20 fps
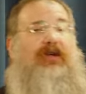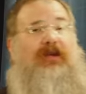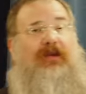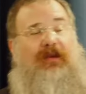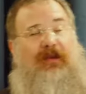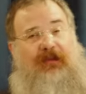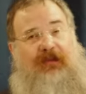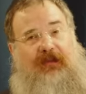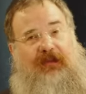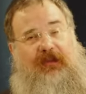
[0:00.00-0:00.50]
in
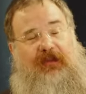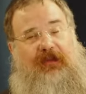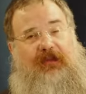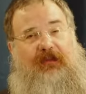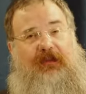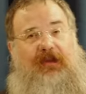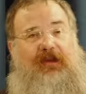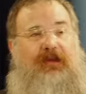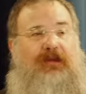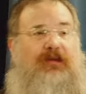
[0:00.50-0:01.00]
this
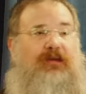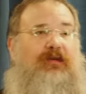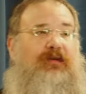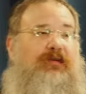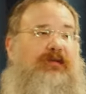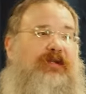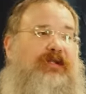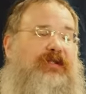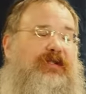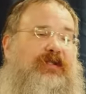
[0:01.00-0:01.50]
room
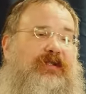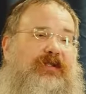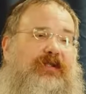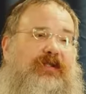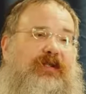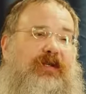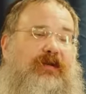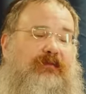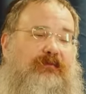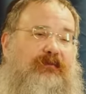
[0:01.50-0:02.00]
who is
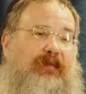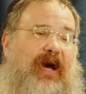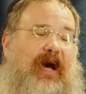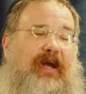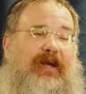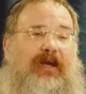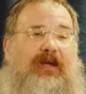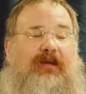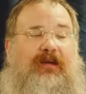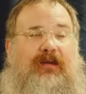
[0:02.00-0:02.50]

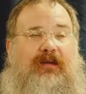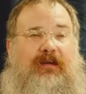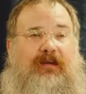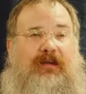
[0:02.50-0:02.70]
embodied,